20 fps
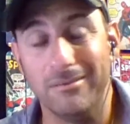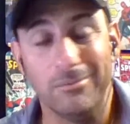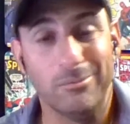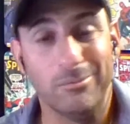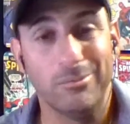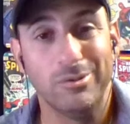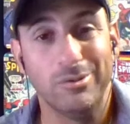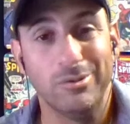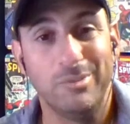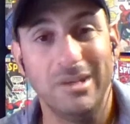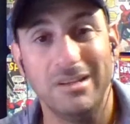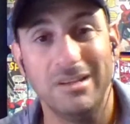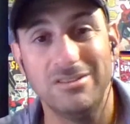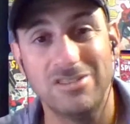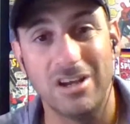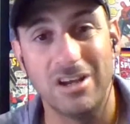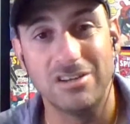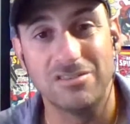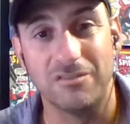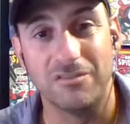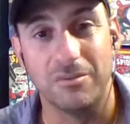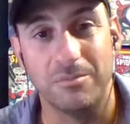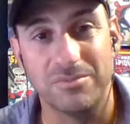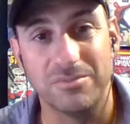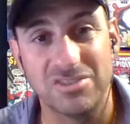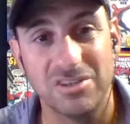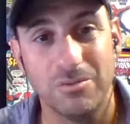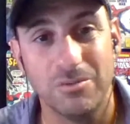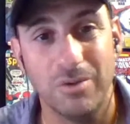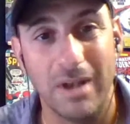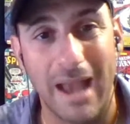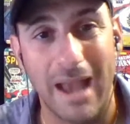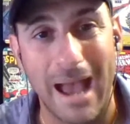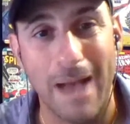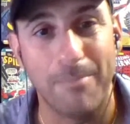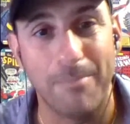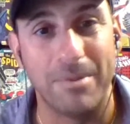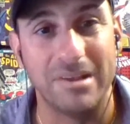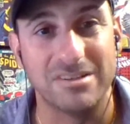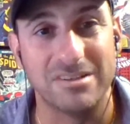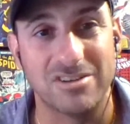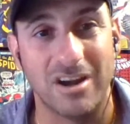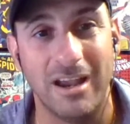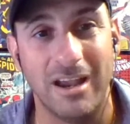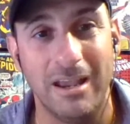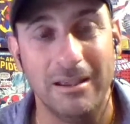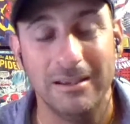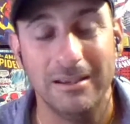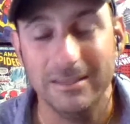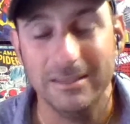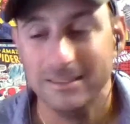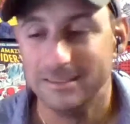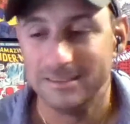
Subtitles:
we'll be a judge of them, see what happens, right?